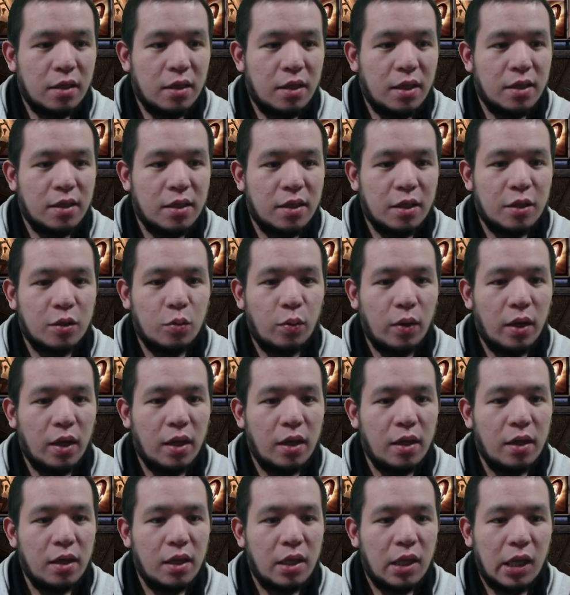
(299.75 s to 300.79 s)
This as
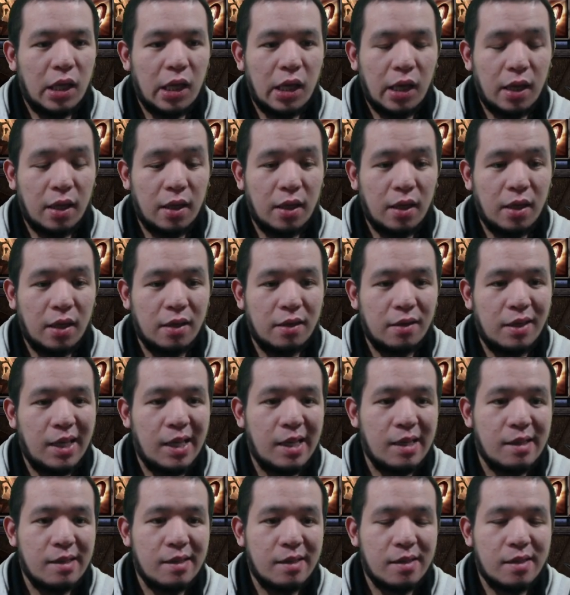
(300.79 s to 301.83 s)
well. And
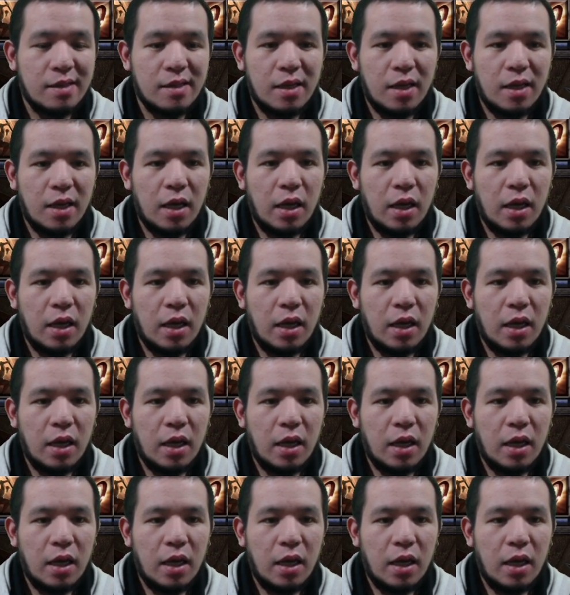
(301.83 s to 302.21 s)
this